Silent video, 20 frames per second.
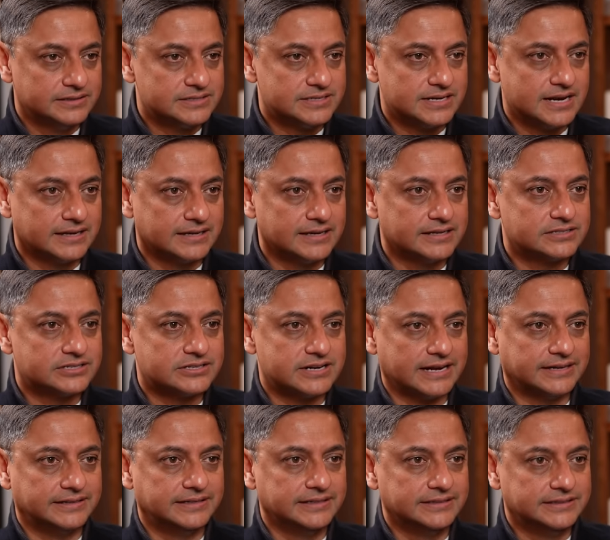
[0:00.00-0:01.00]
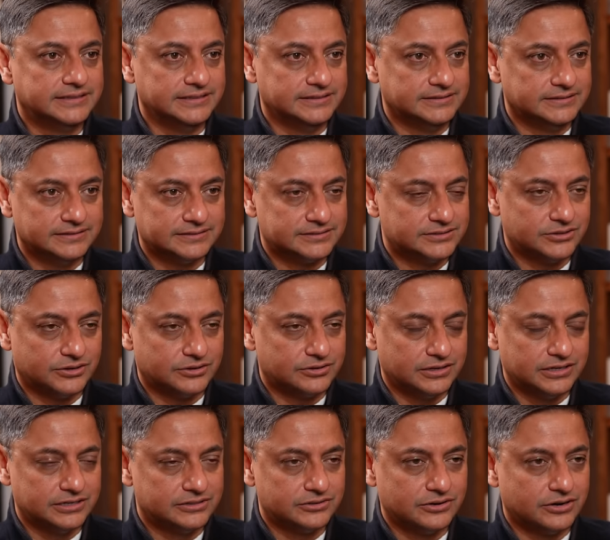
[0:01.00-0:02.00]
It's like extracting teeth. It's
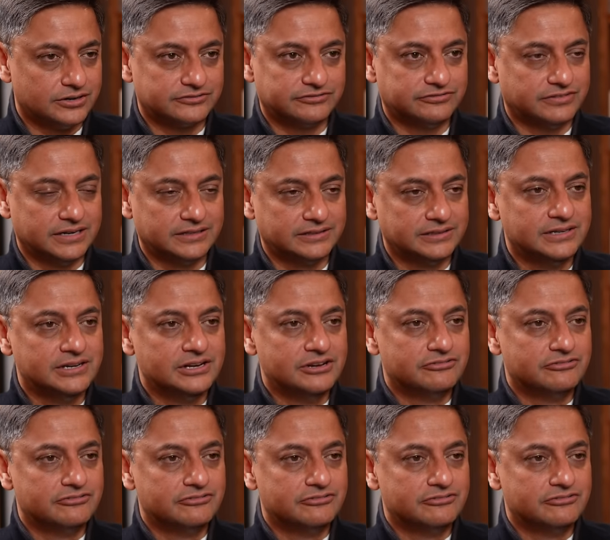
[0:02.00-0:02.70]
not it's not fun